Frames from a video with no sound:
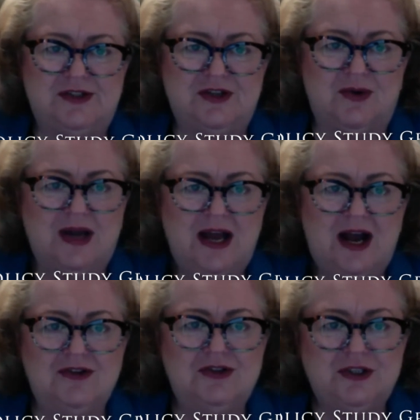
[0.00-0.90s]
So
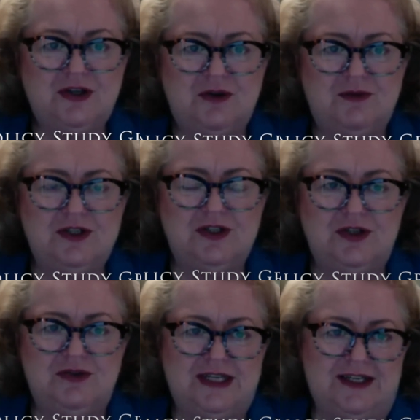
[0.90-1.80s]
I'll turn it over to
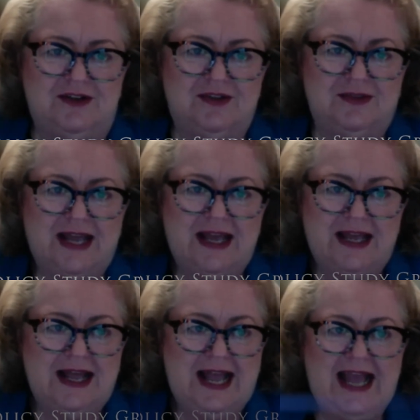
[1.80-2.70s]
you, Neil.
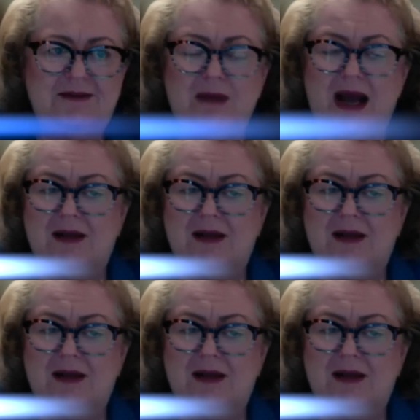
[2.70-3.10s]
And